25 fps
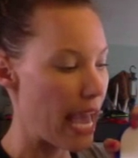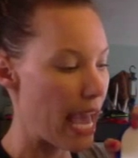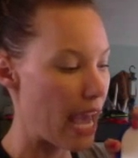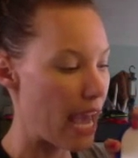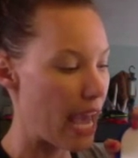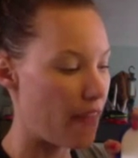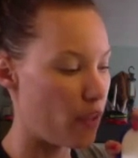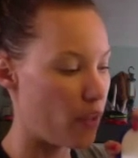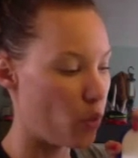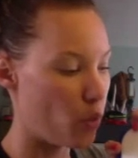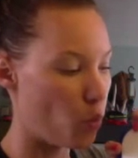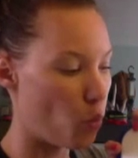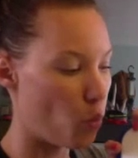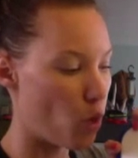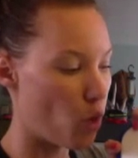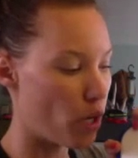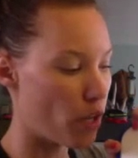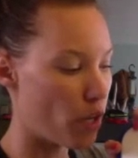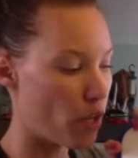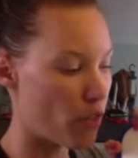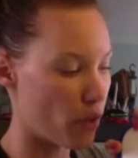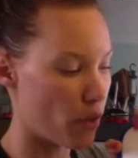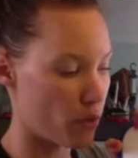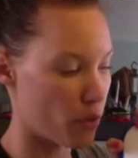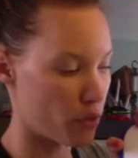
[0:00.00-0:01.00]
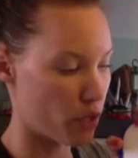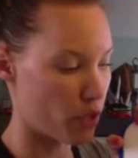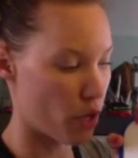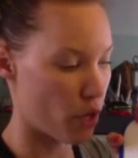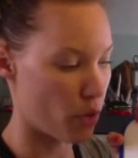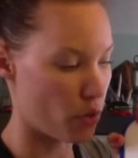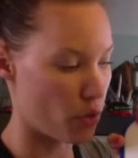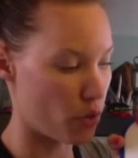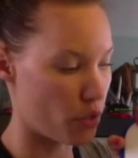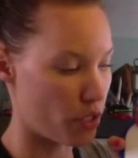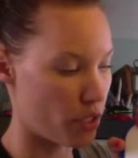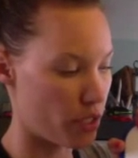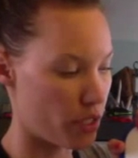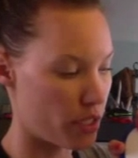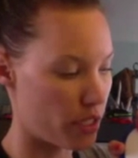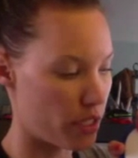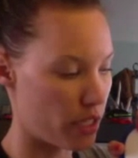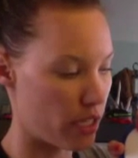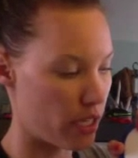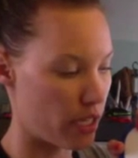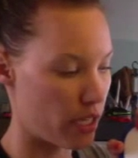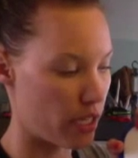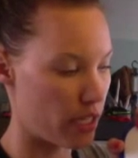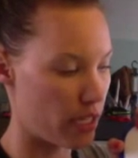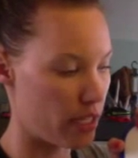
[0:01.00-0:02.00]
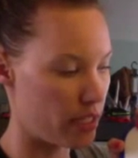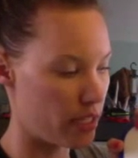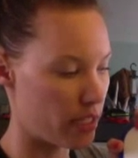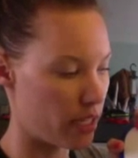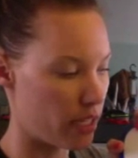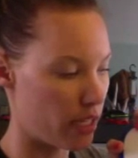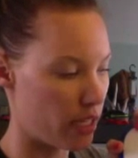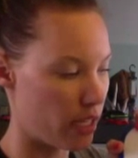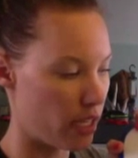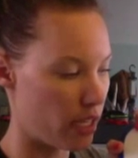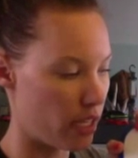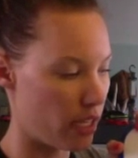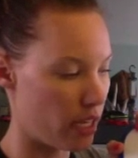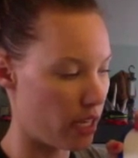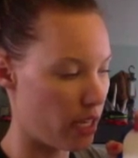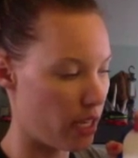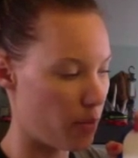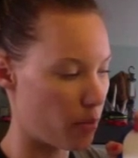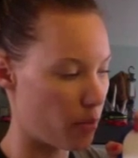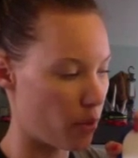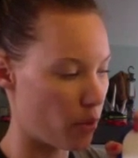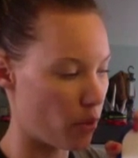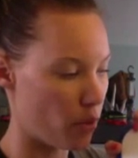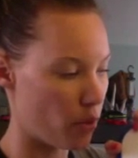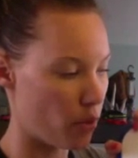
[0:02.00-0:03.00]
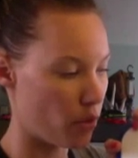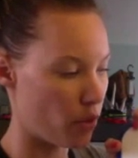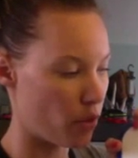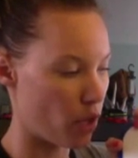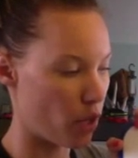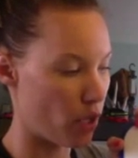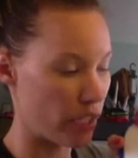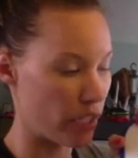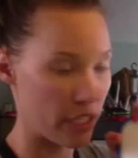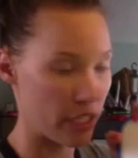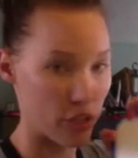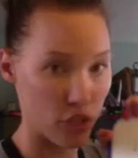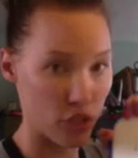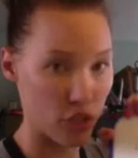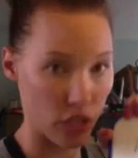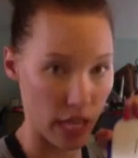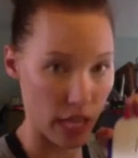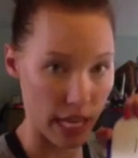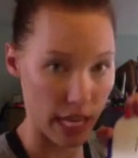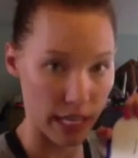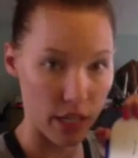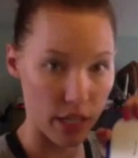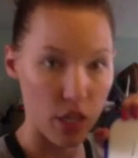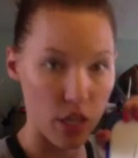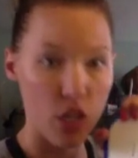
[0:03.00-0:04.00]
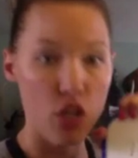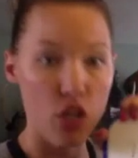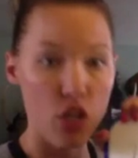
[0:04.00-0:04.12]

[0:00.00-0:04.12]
And then one of those coaches is an emerald on each leg.